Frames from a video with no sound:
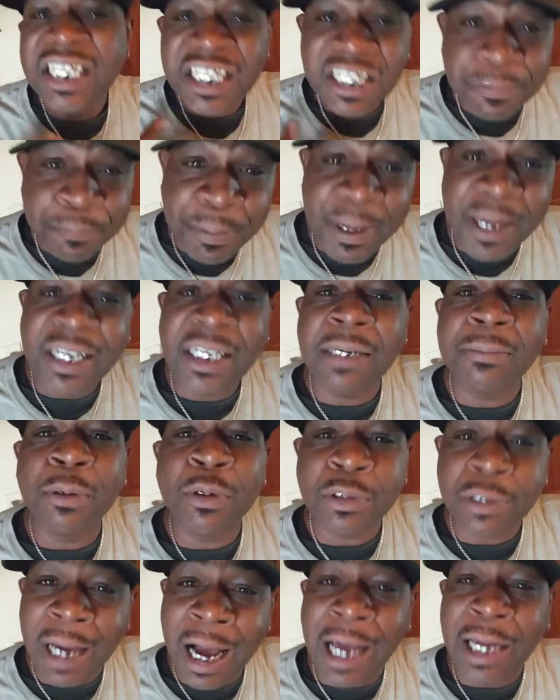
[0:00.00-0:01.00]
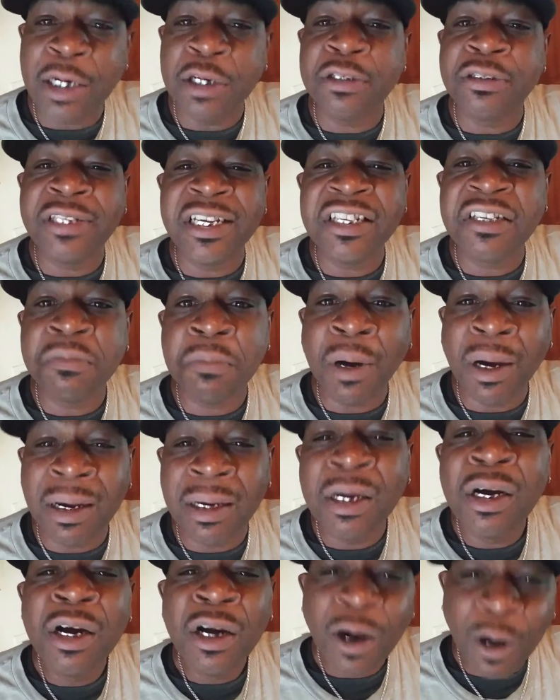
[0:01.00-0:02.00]
spendable dollars this
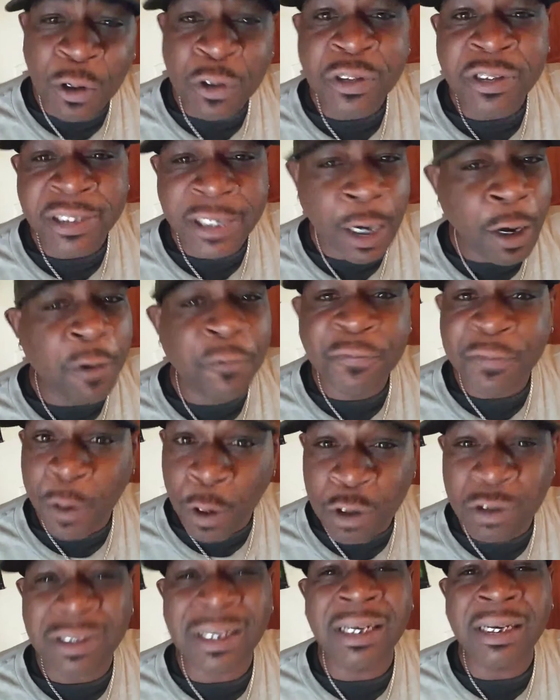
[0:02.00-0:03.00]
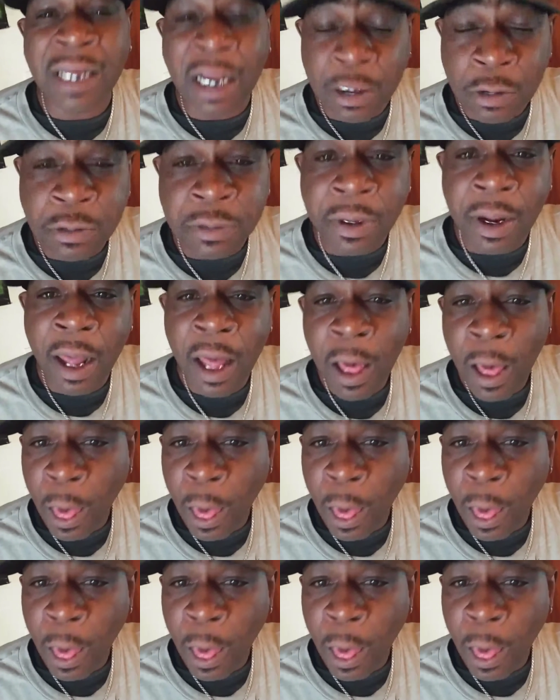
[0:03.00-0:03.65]
month on cell phones alone.